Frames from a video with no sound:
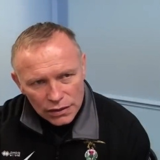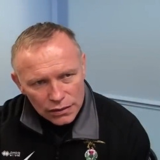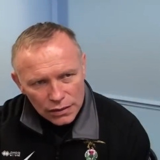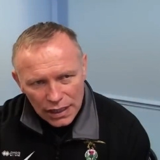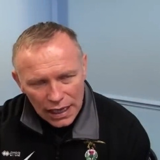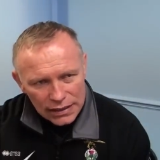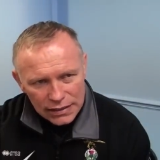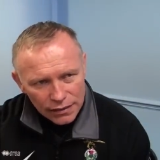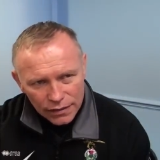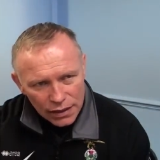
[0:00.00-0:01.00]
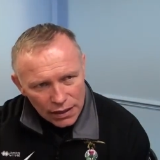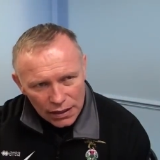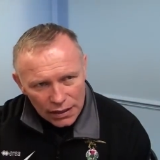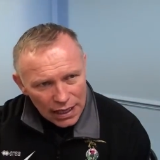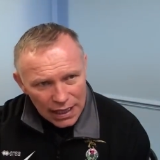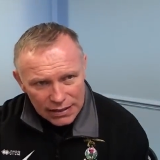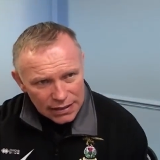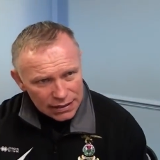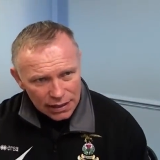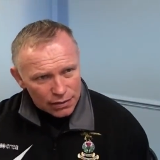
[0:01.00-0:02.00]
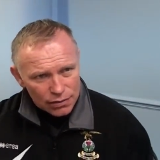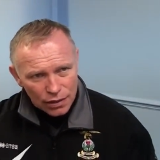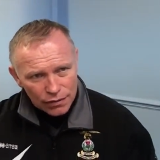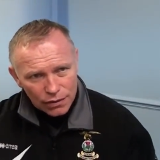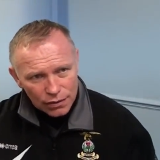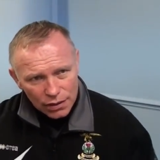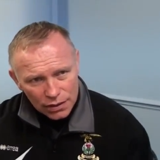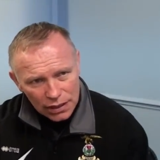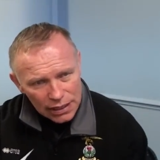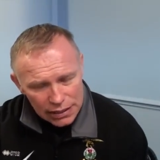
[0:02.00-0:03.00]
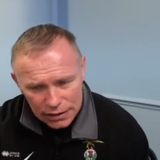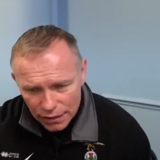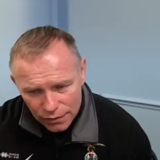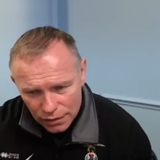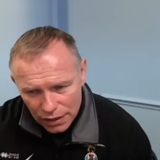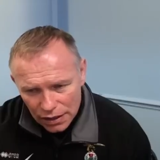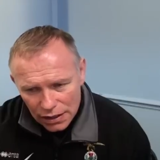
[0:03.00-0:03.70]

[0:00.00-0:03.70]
You know, guys and girls that I've got, and ladies that I've got,